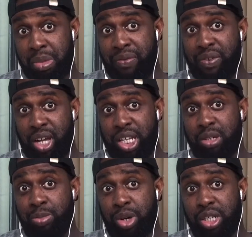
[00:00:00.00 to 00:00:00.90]
Motherfucker got
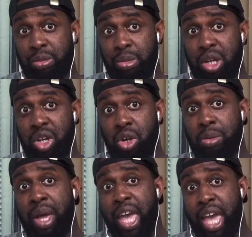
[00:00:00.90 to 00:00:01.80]
some pressure built up,
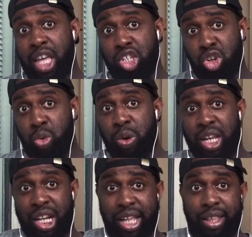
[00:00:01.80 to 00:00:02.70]
and so when
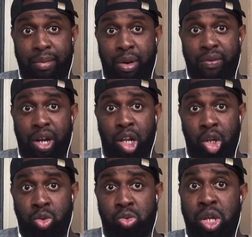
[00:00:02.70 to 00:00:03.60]
he let that motherfucker
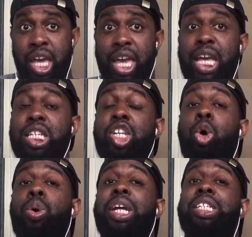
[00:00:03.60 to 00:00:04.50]
loose, it's
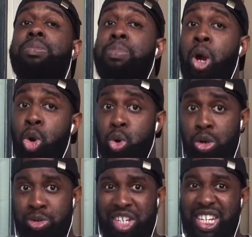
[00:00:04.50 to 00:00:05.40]
gonna explode
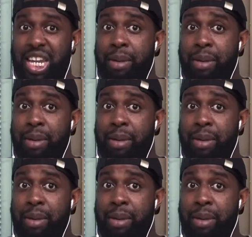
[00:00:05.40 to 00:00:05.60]
on some shit.